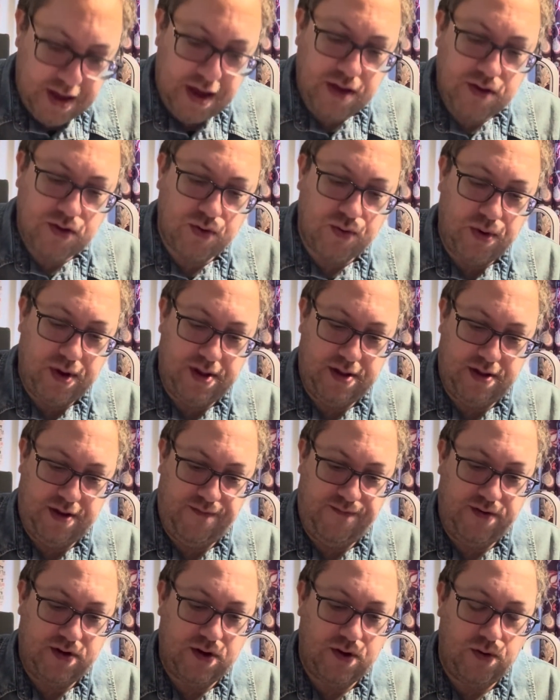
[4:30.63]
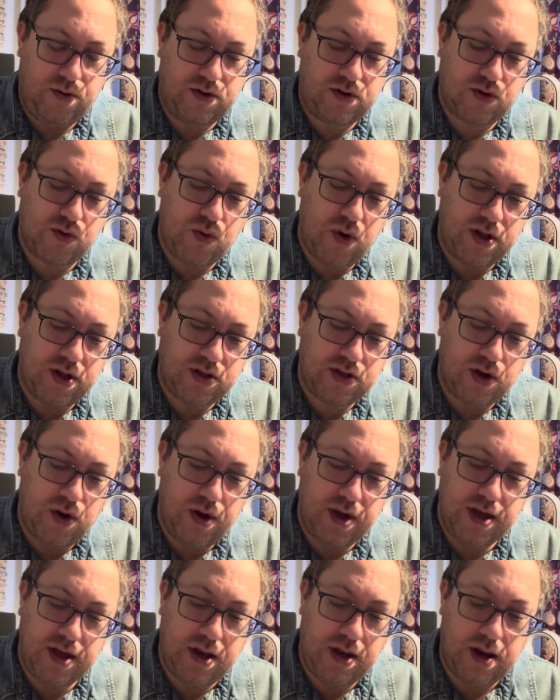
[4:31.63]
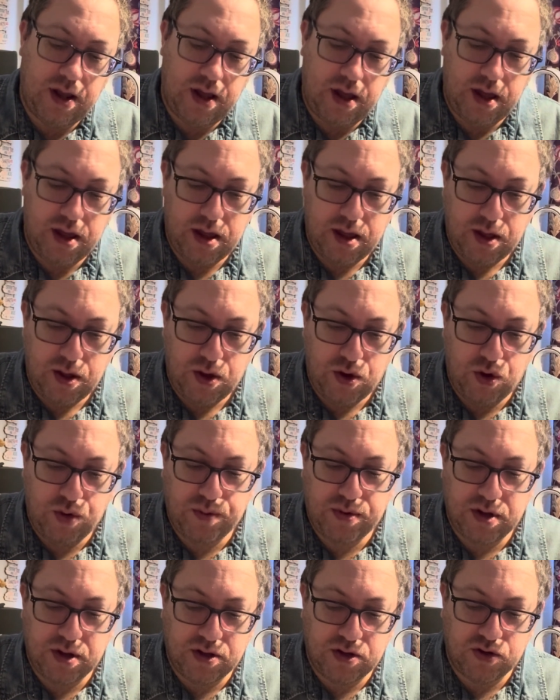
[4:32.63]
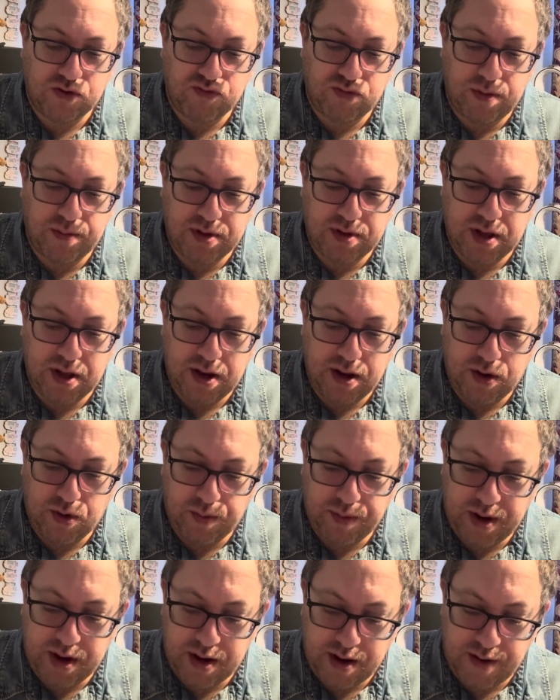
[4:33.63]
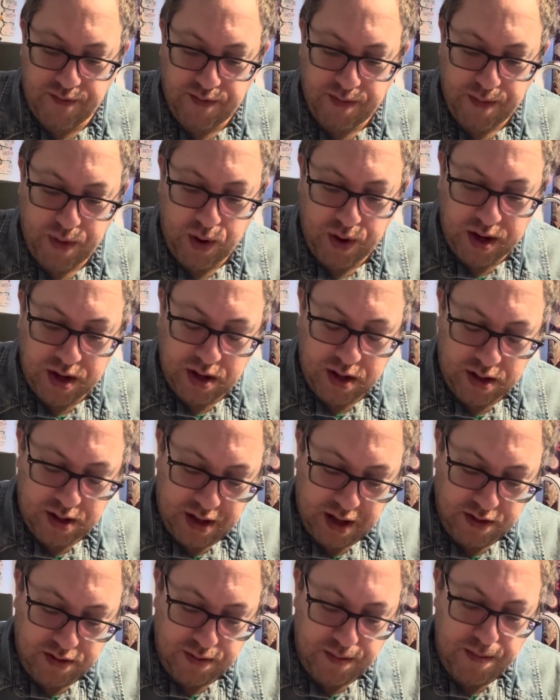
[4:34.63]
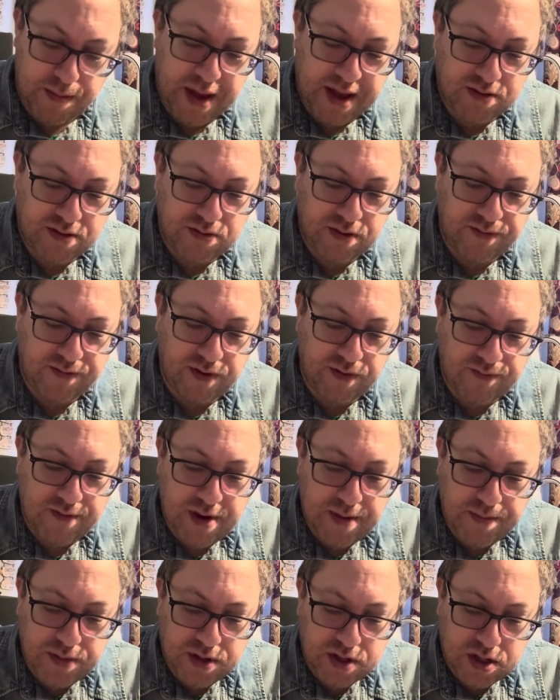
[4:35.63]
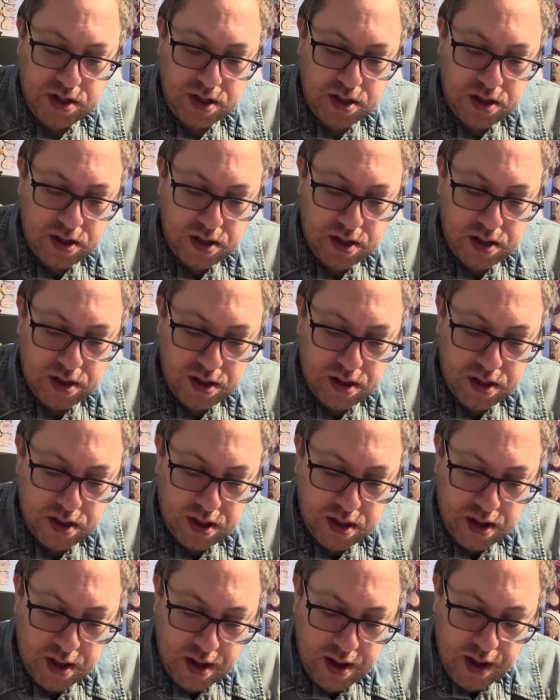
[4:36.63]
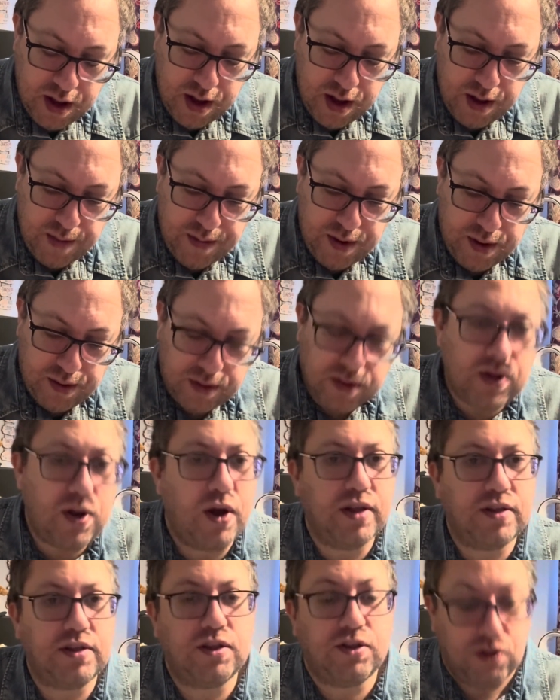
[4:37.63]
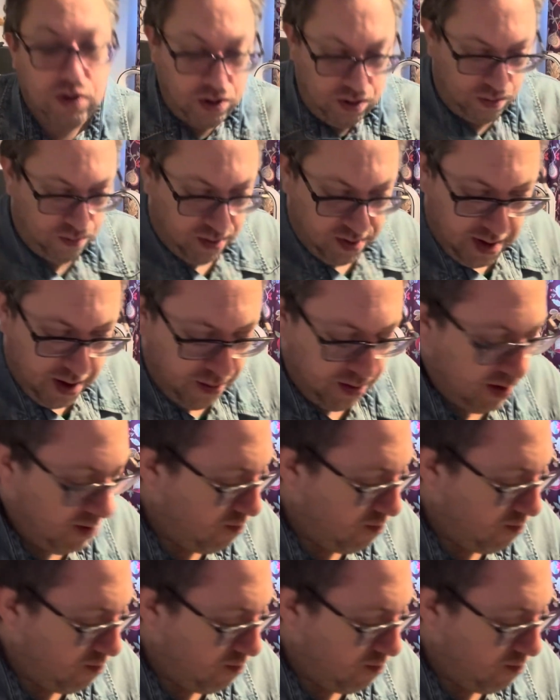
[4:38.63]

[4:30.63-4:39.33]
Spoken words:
is quite difficult, it's quite tight in there. Oops, I just ripped it a little bit, never mind. It doesn't matter if it rips, but I always like to do it without it